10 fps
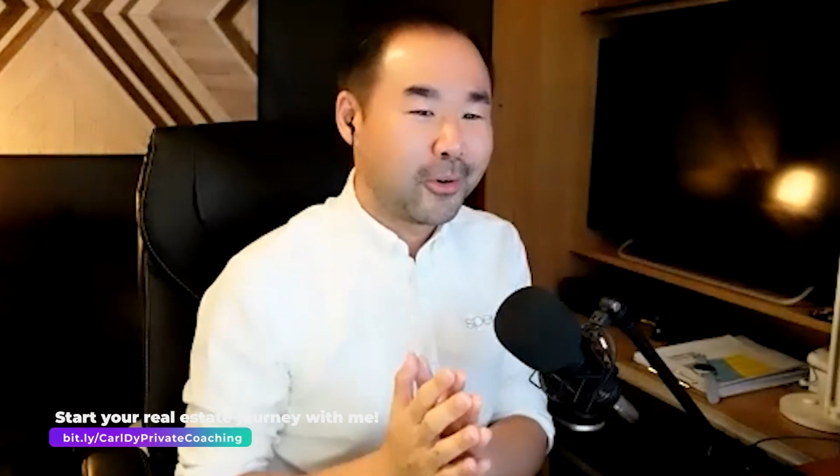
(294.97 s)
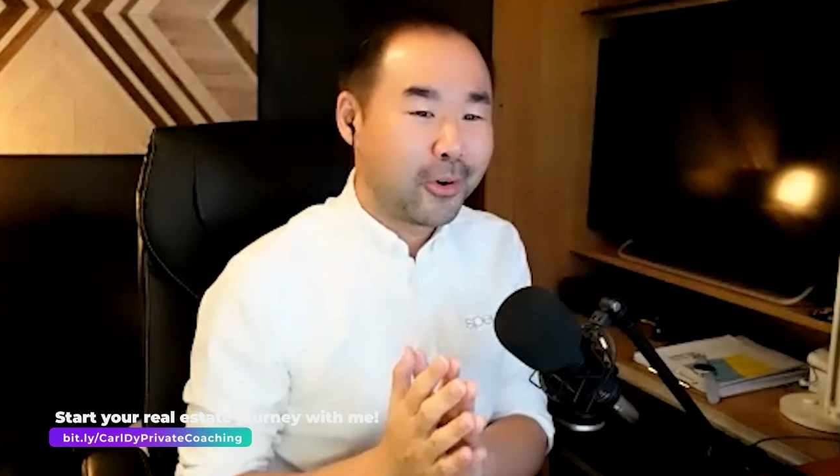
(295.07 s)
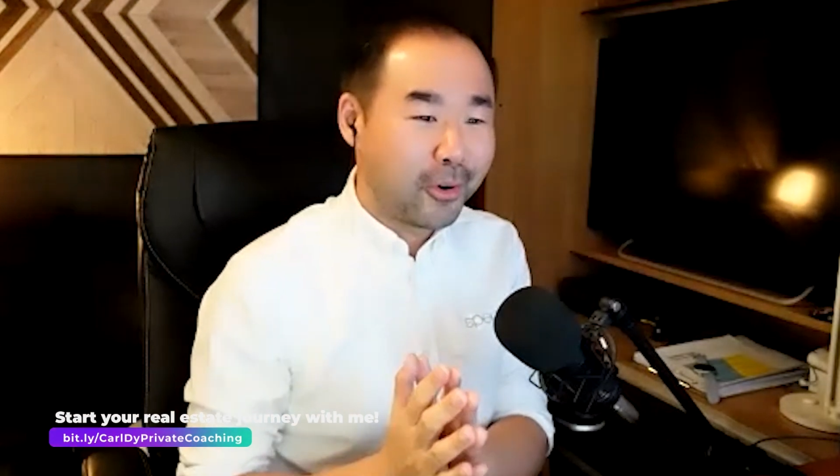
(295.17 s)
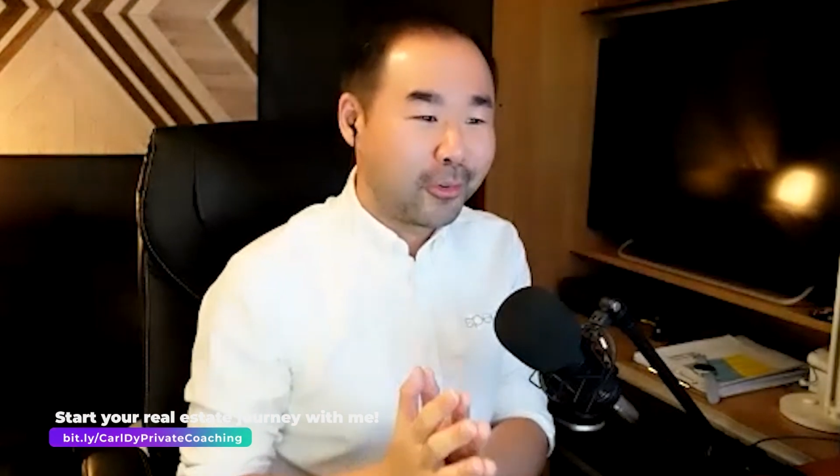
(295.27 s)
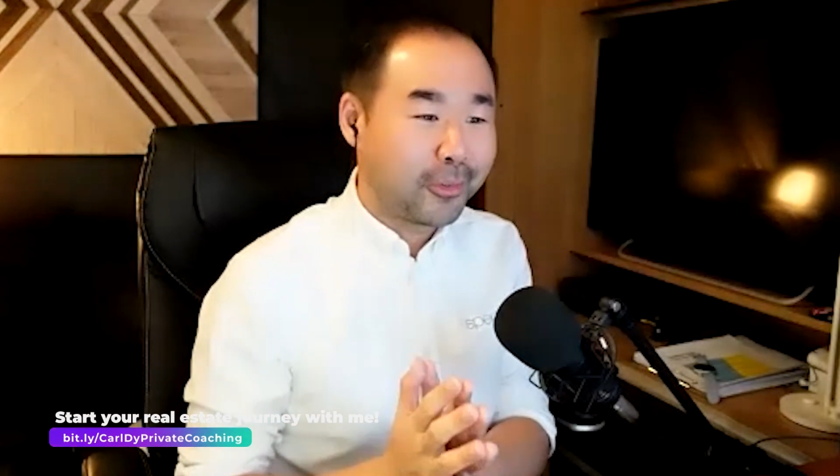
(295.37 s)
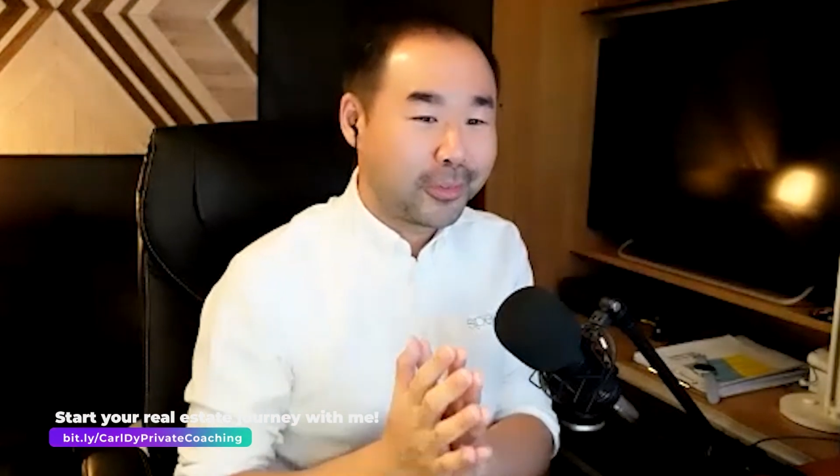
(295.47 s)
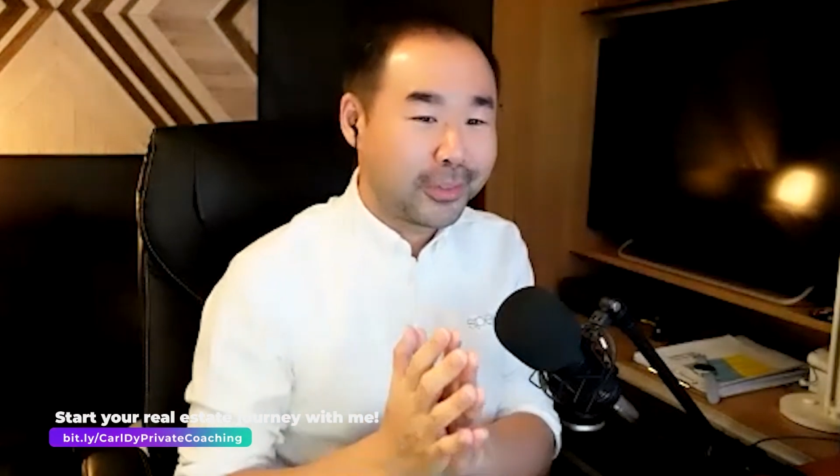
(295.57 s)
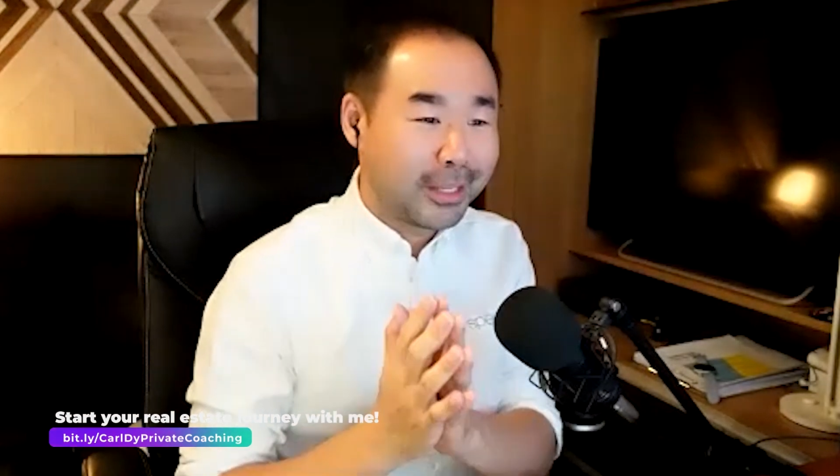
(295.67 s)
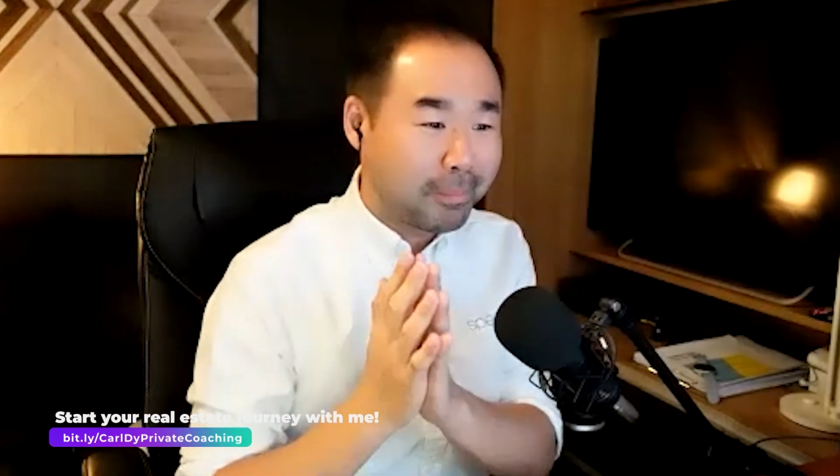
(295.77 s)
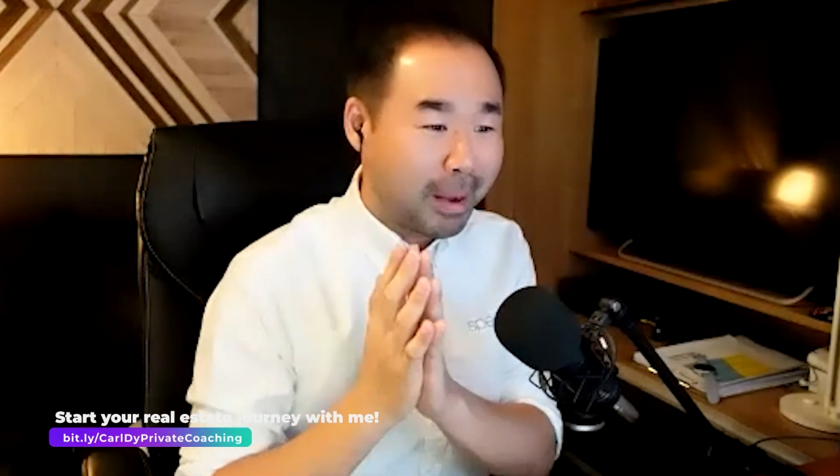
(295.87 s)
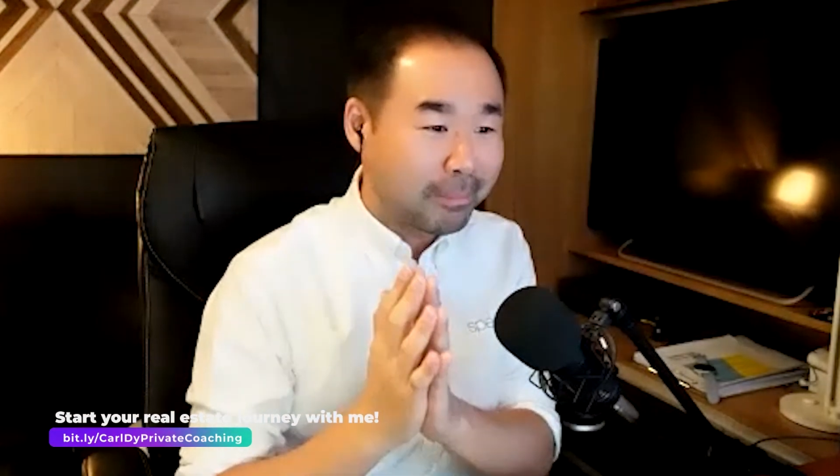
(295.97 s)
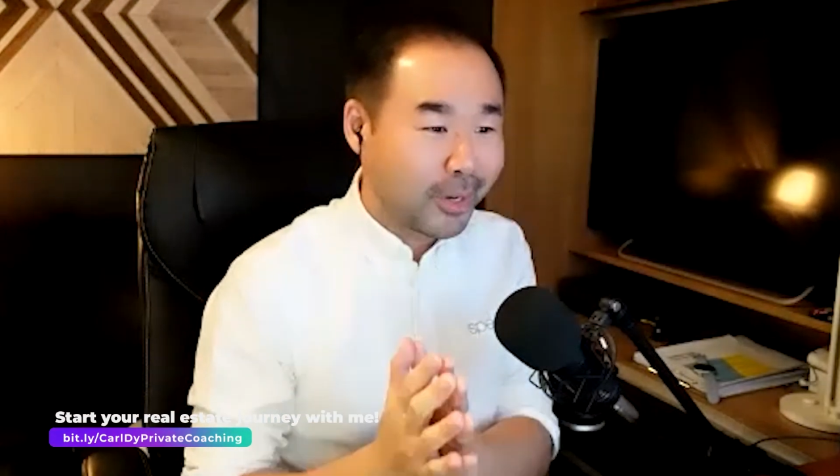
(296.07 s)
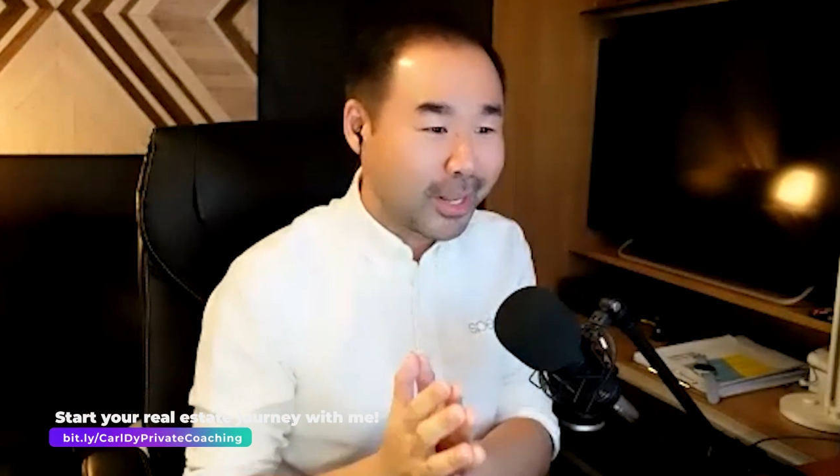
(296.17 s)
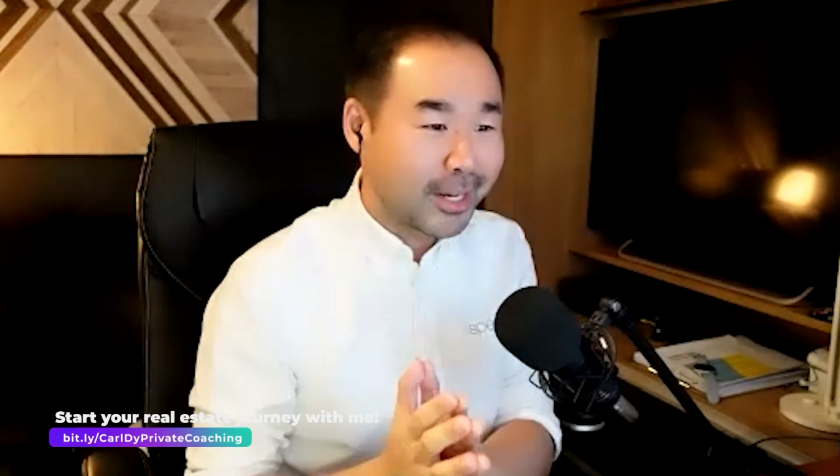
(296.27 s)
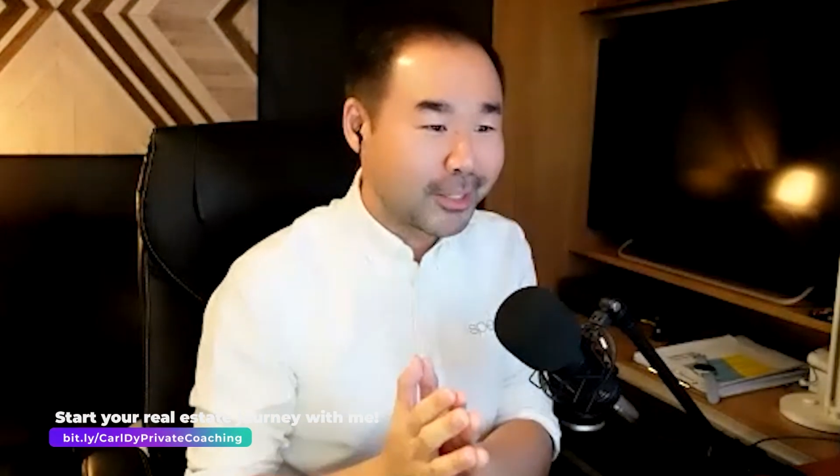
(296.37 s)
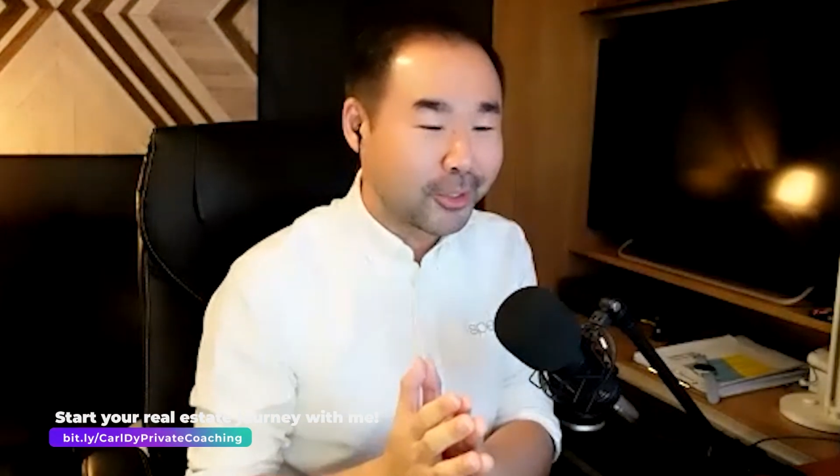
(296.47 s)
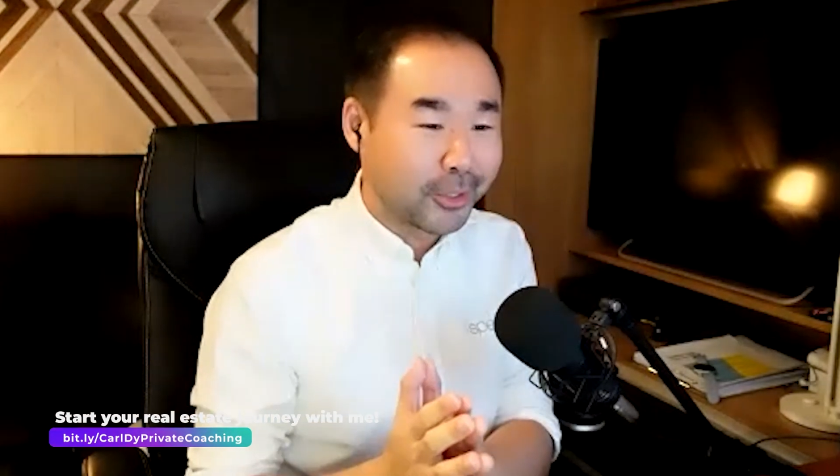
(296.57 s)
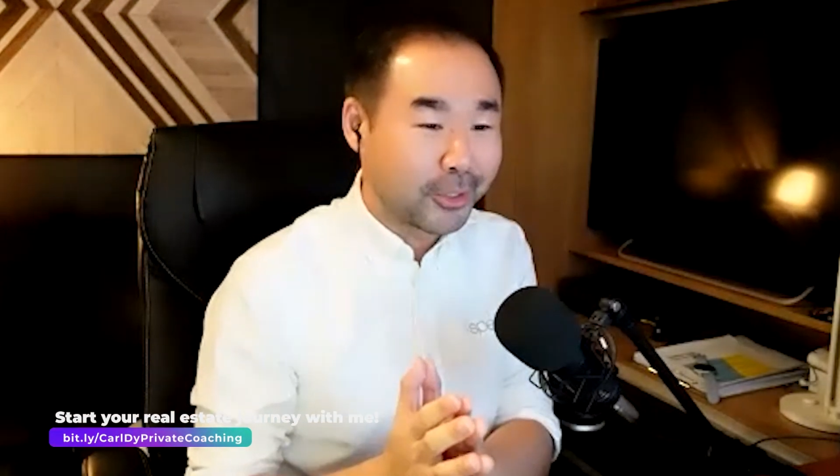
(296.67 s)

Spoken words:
of the population